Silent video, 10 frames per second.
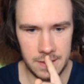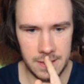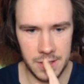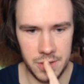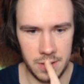
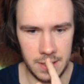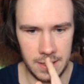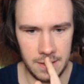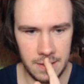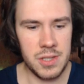touch on
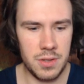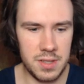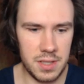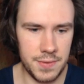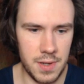here. So
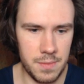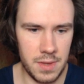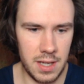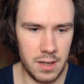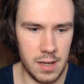this is from
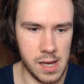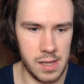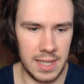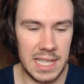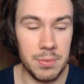their
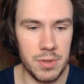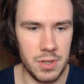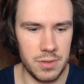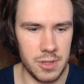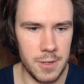lead
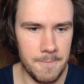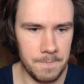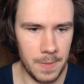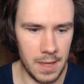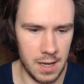producer,
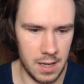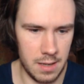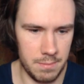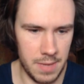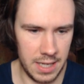
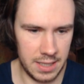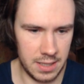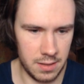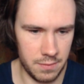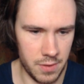
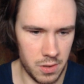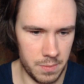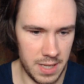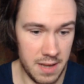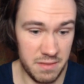Mike
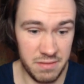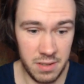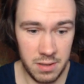Vorobiev.